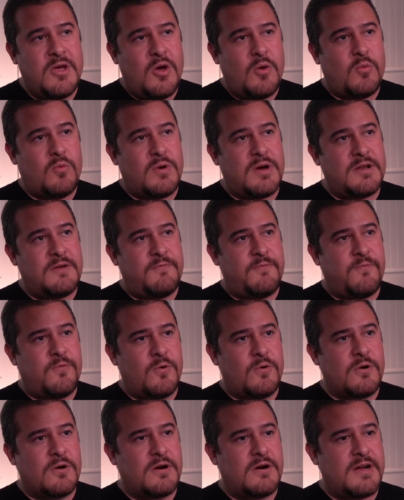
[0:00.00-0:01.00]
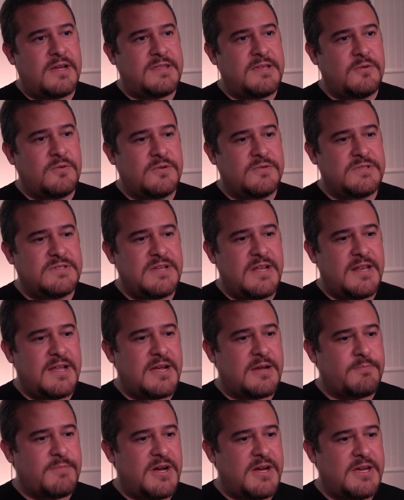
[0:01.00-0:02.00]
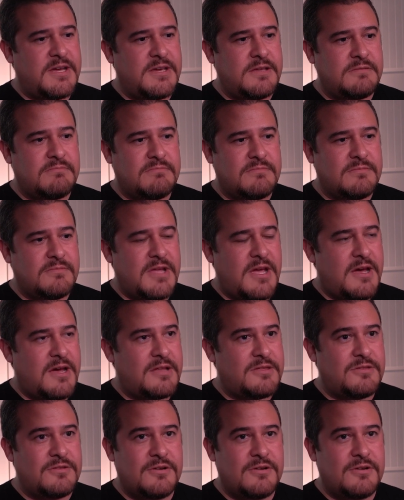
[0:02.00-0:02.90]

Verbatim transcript: one for, I think, what was it, like my uh,